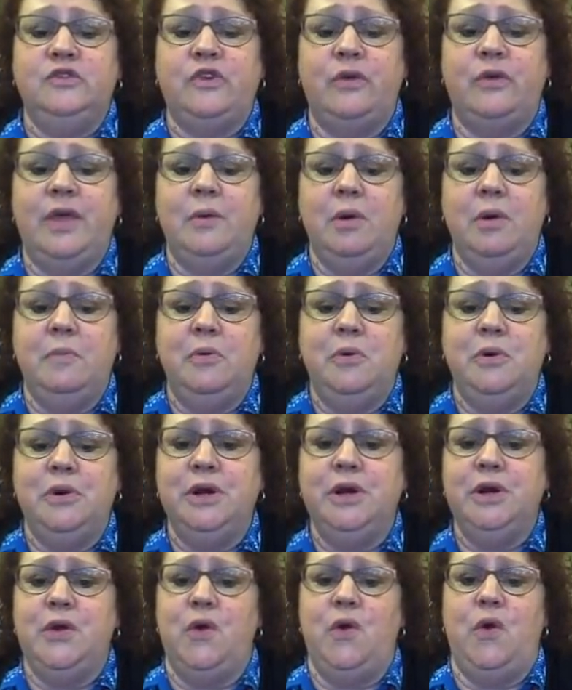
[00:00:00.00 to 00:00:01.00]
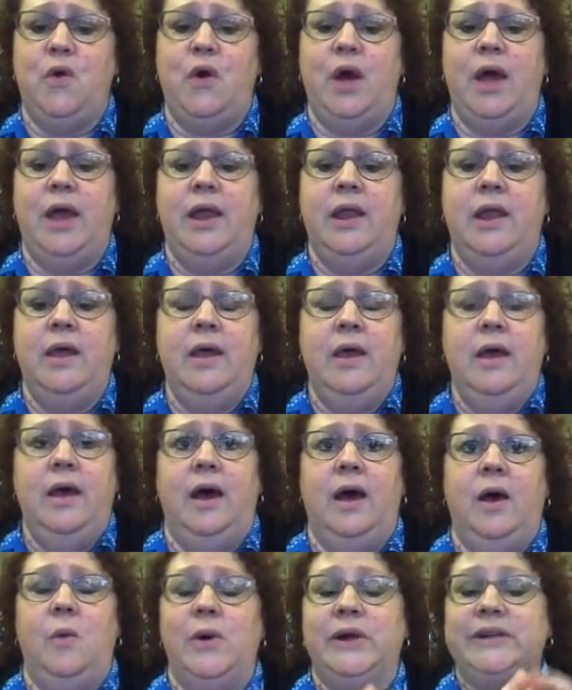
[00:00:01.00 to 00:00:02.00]
So they were bordered on
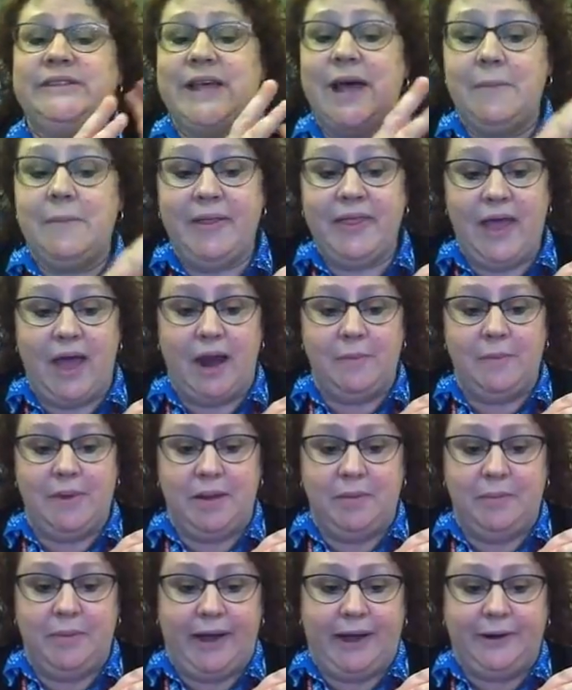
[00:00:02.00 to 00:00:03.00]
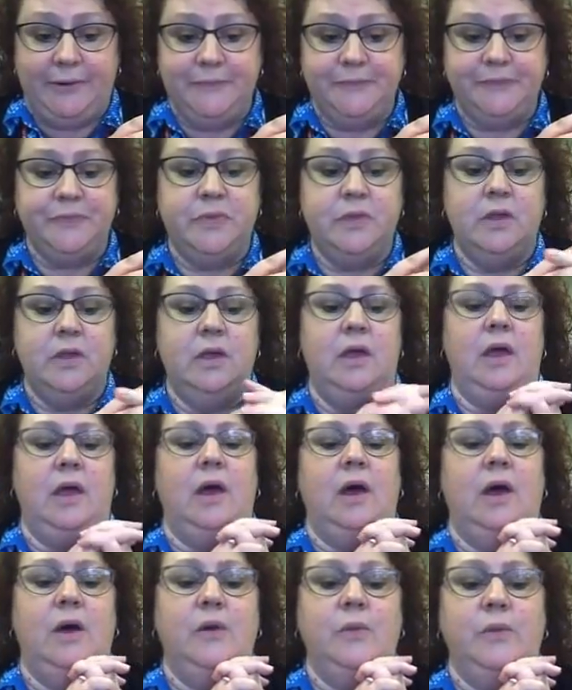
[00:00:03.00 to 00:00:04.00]
one side by the Ottoman Empire,
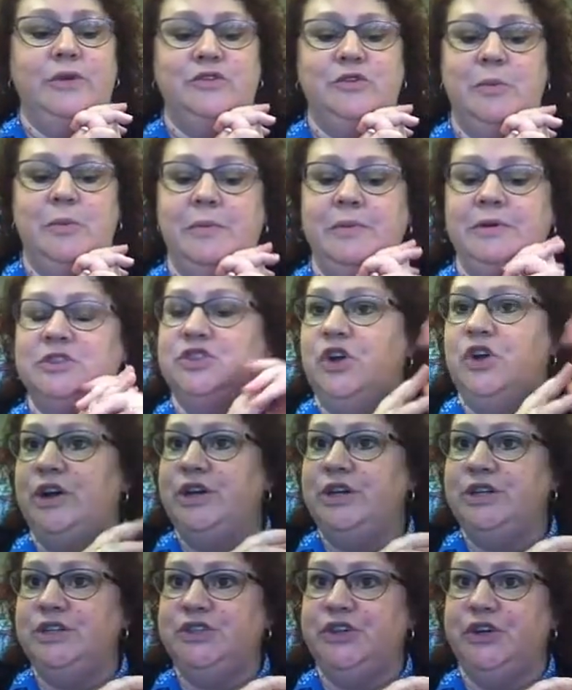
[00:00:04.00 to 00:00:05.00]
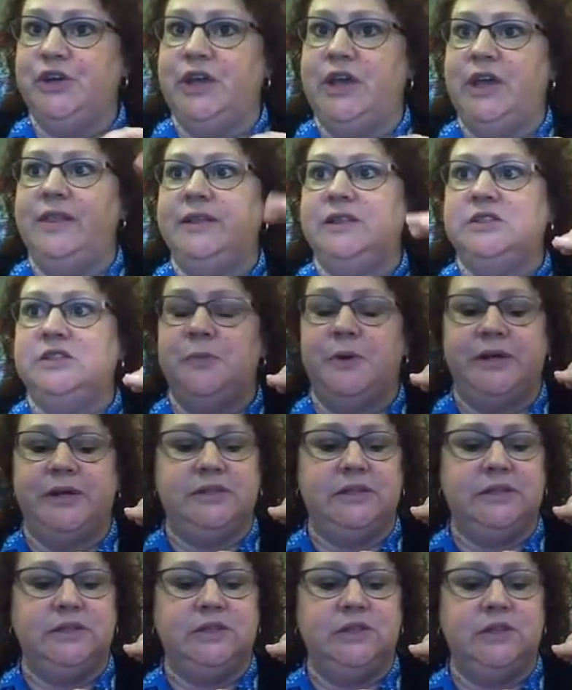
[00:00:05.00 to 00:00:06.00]
which remember started in Turkey and then
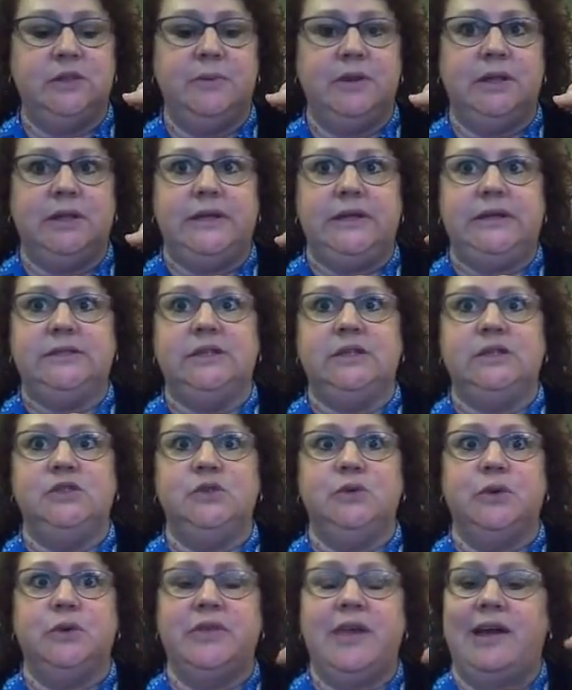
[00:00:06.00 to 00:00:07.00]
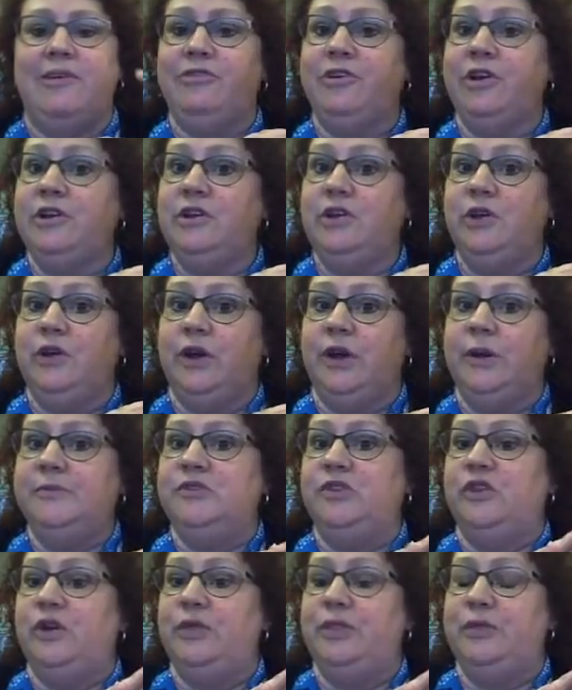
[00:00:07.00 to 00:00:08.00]
spreads into the Middle East and North Africa and
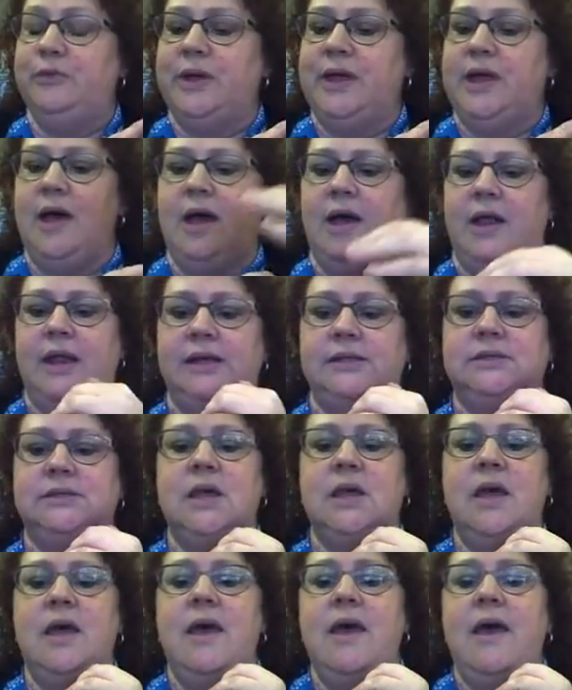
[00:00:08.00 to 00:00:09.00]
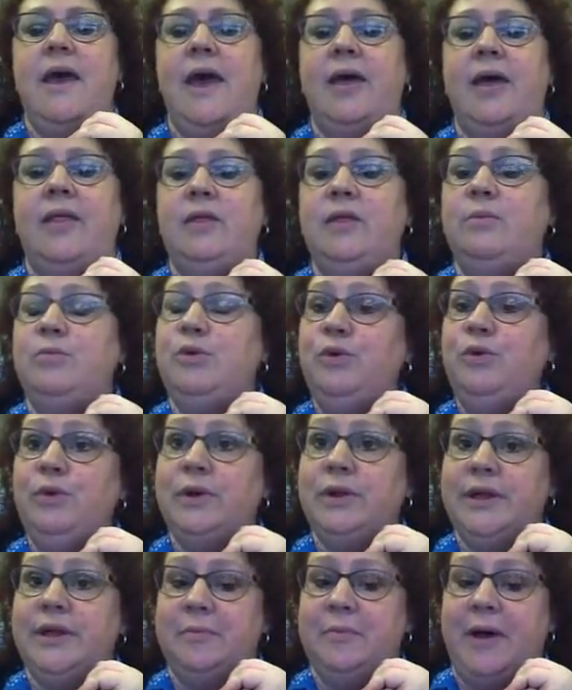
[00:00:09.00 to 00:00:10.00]
Europe. So they're in 3 continents. And then the
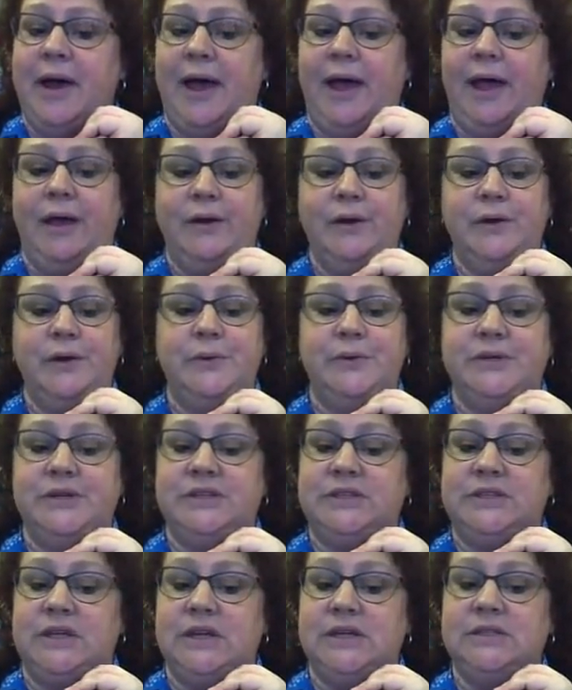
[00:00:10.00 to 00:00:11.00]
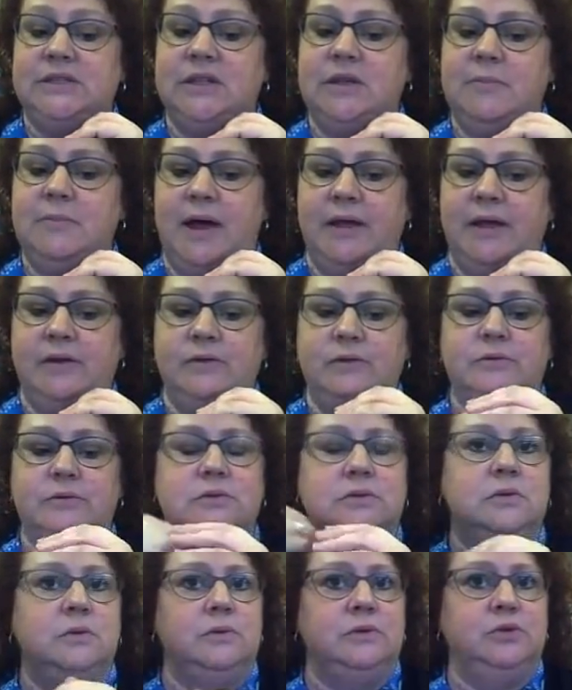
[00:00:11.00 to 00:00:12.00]
Mughal Empire, who were descendants of the
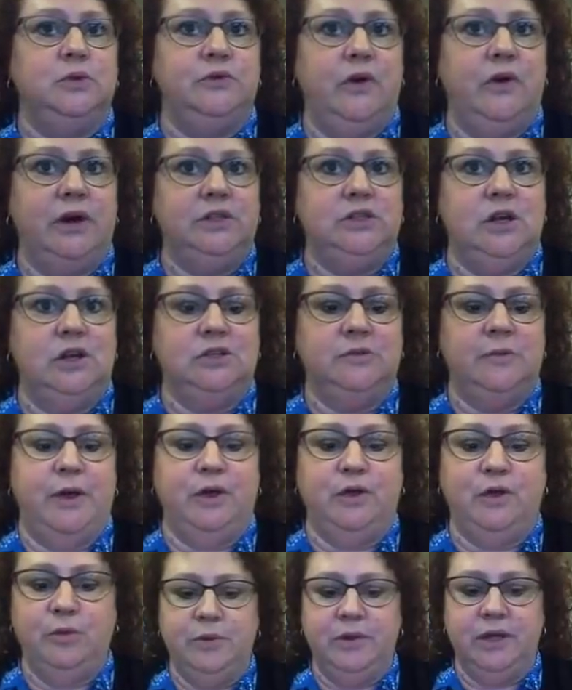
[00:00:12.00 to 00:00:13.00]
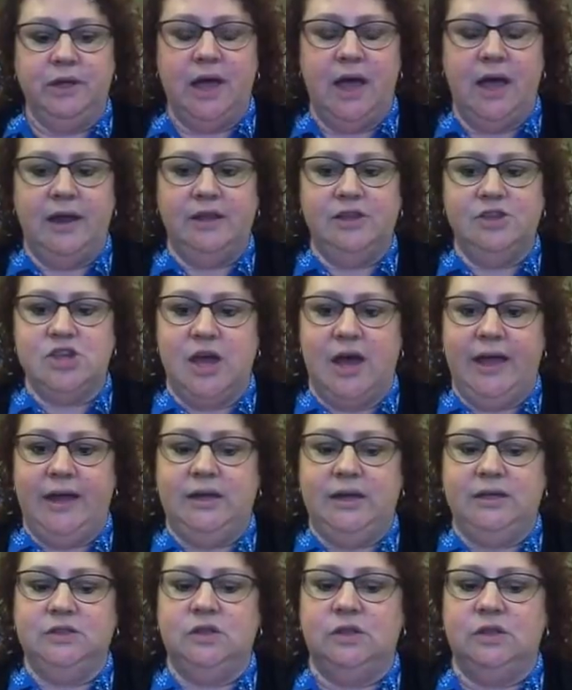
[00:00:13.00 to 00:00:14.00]
Mongols, which we've already talked Kublai Khan in
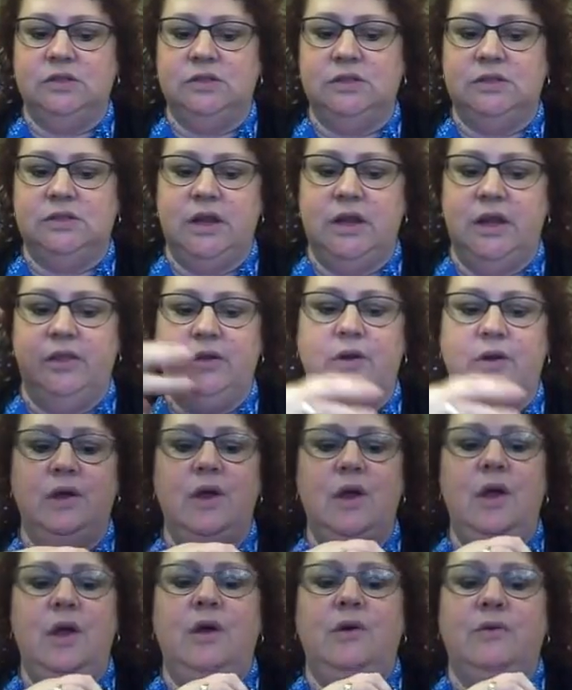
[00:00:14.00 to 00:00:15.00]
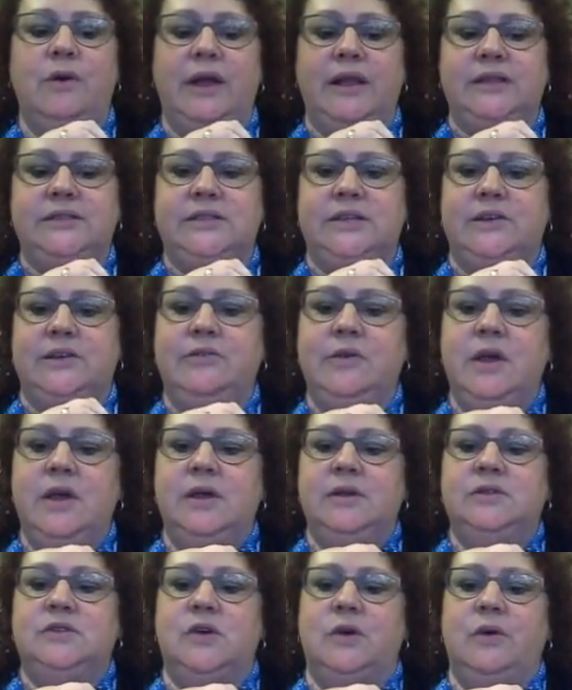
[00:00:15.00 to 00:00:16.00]
China. So this is another
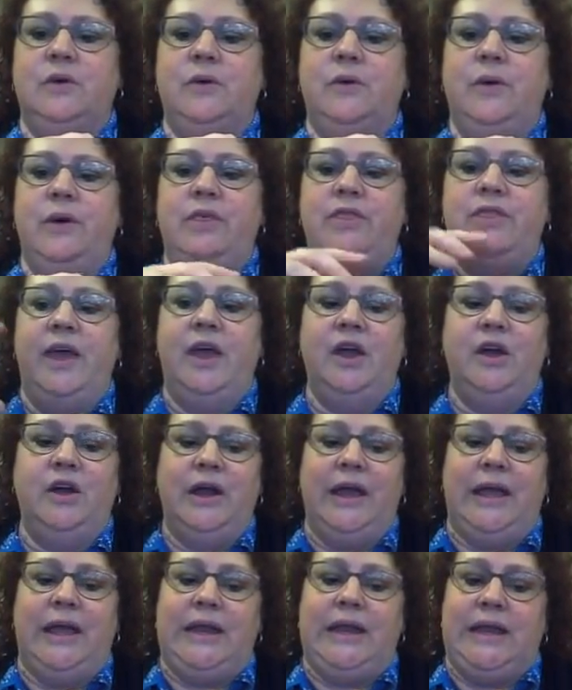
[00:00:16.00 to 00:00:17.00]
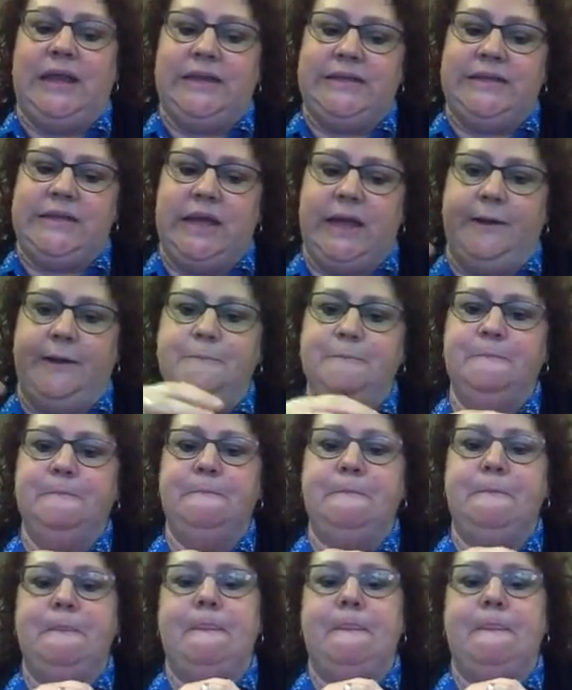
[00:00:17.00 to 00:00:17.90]
relative. So they're in India.